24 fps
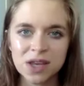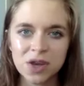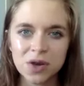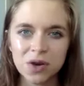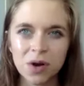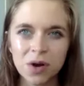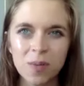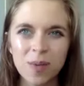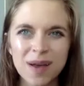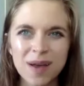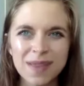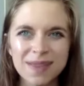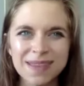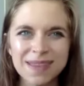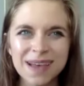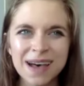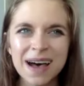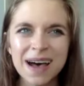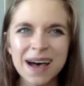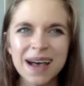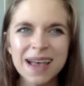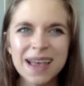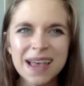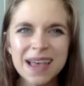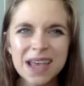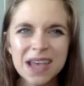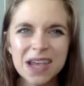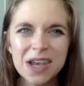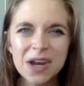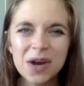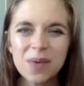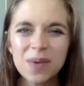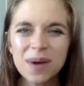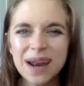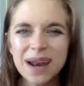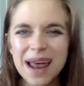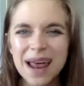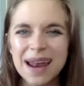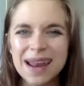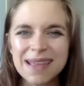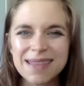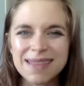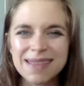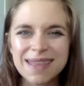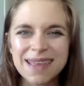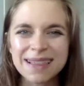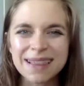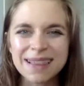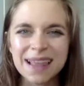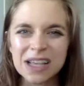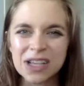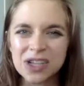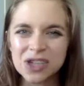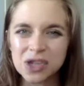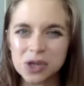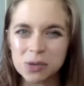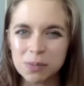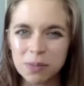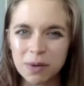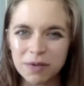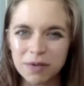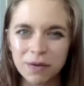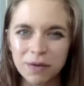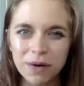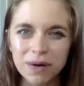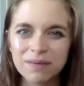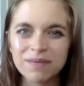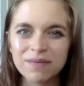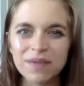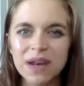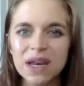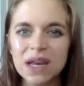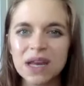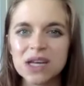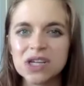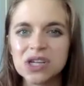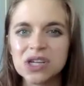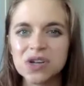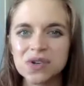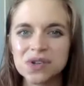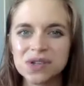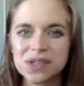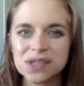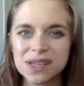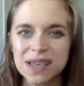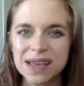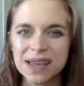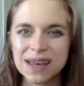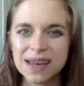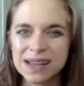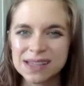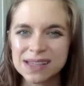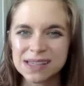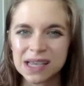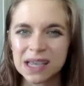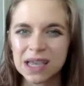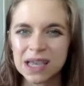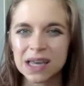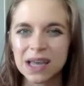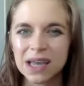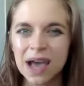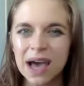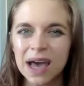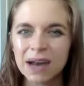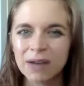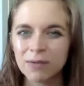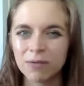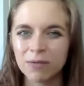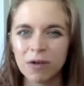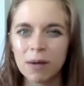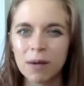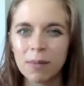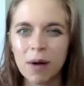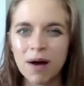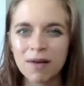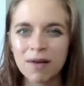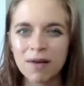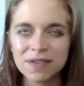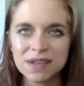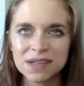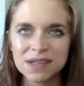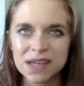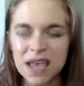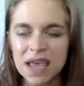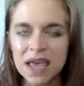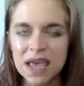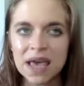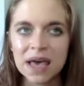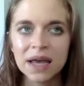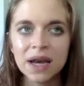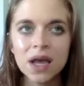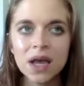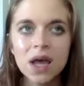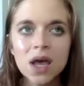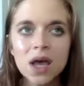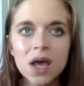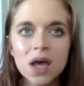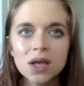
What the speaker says: You don't want anything like super form fitting to your skin because it can kind of rub off the tan.